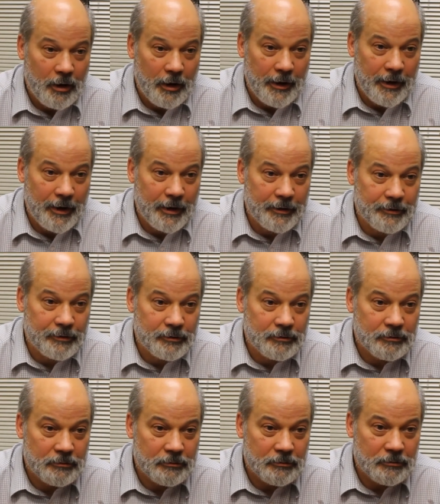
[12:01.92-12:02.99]
And
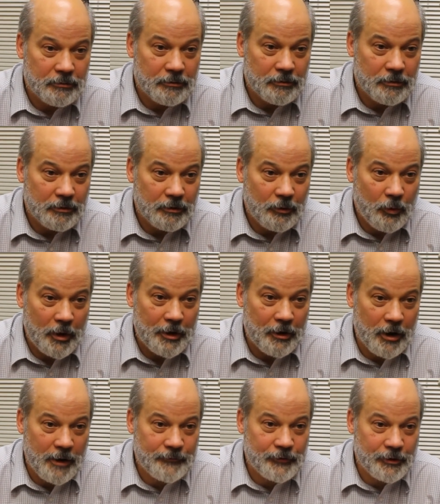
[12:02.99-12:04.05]
quite
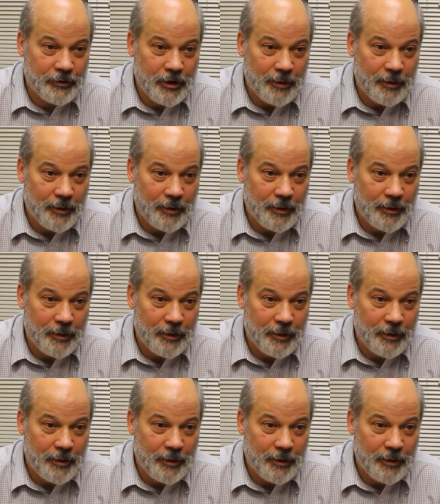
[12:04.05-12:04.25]
often